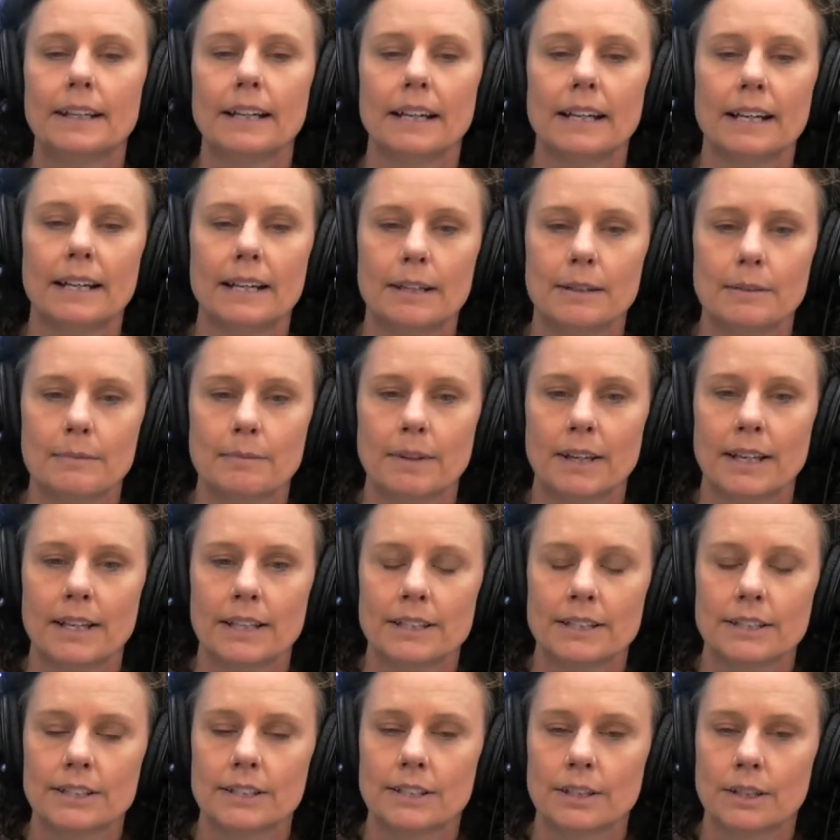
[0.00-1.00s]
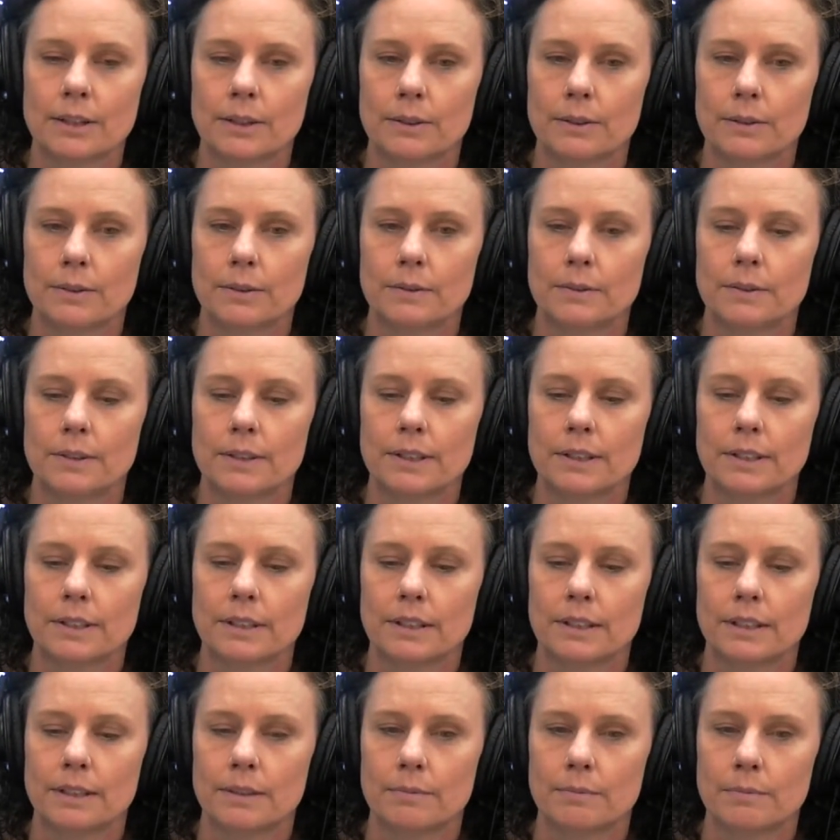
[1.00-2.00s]
Um, And so
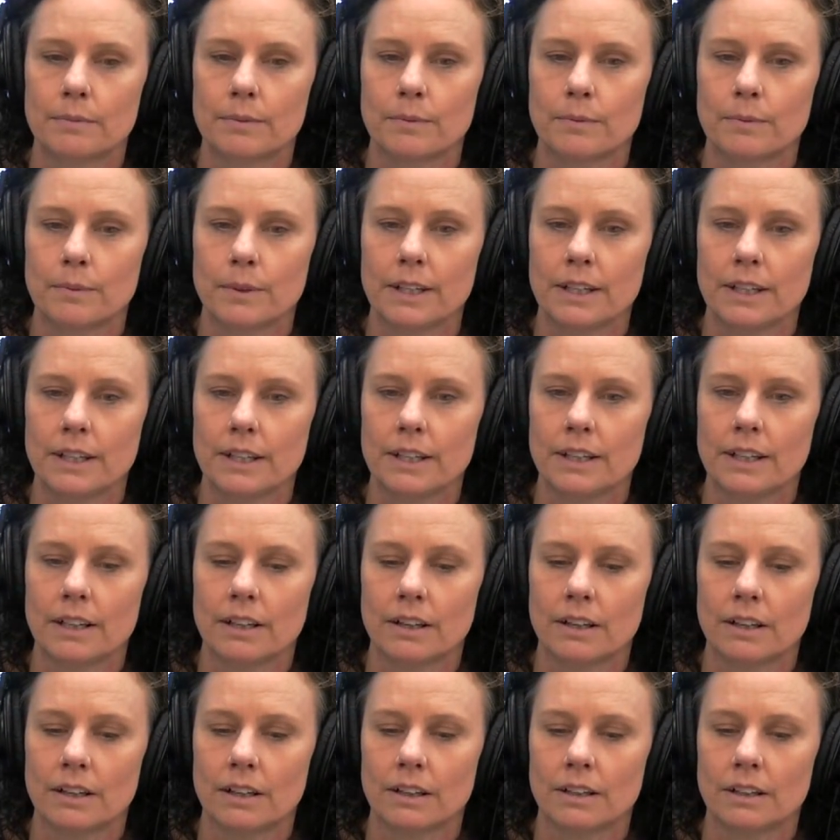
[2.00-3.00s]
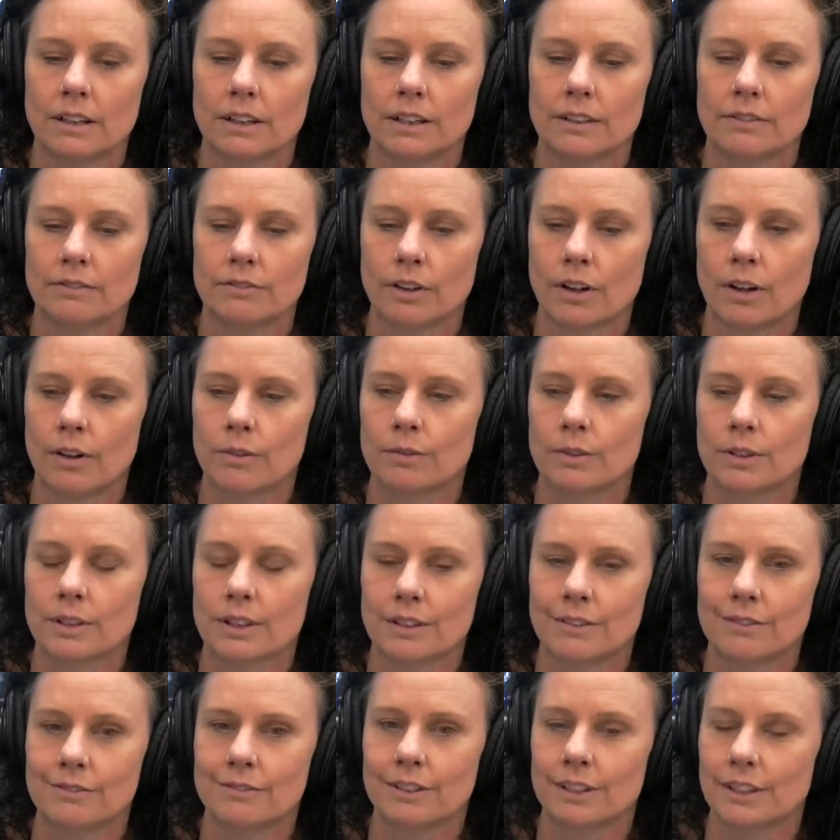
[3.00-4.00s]
um, we are involved with
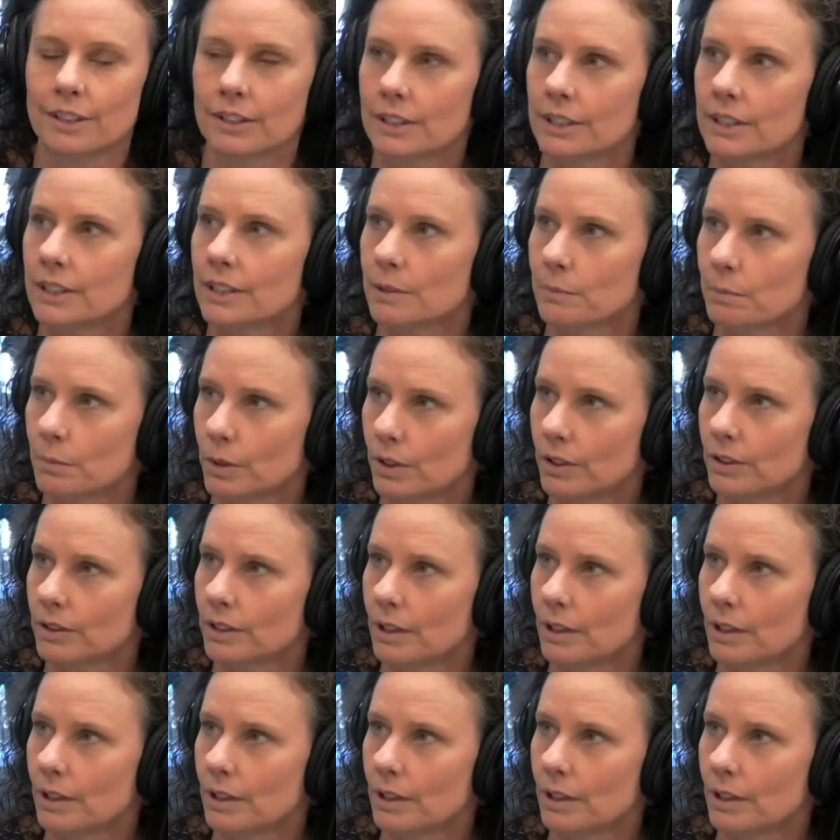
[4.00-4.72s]
a very small